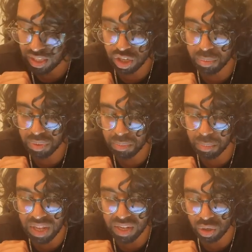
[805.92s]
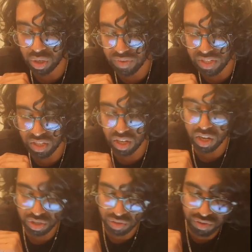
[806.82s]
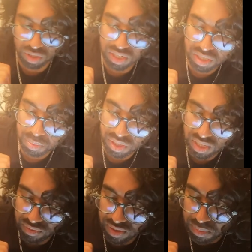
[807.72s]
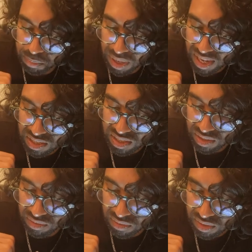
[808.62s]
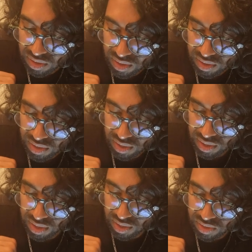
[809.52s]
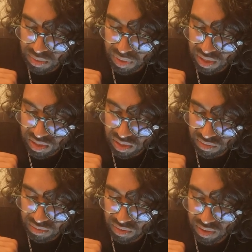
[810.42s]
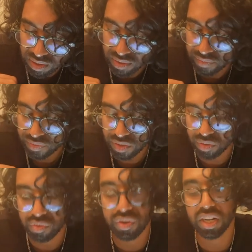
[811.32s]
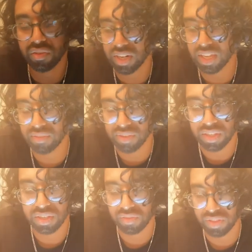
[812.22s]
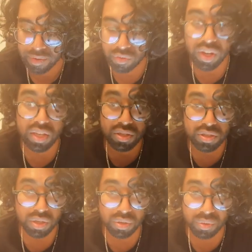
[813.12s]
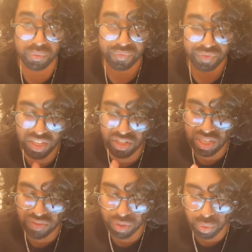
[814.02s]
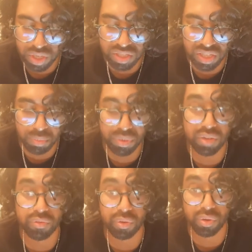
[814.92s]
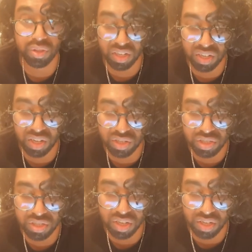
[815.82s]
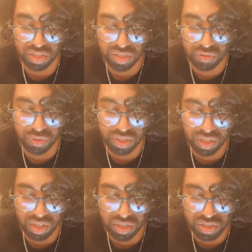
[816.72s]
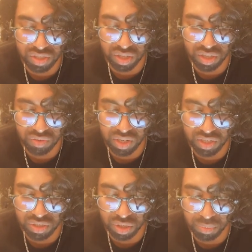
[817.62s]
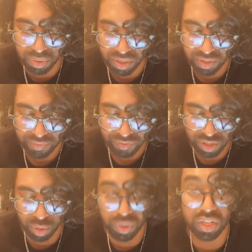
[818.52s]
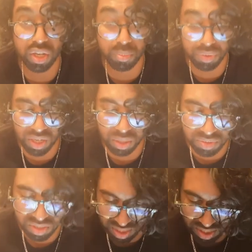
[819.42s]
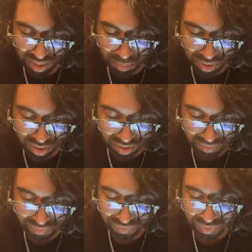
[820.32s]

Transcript: It can only become a black hole if it's large enough. So let's just put that if it's massive. Yeah, if it's massive. So really, really heavy. Right, so let's just have a quick summary for the large star. So for the large star, right at the top, so we know it becomes a nebula,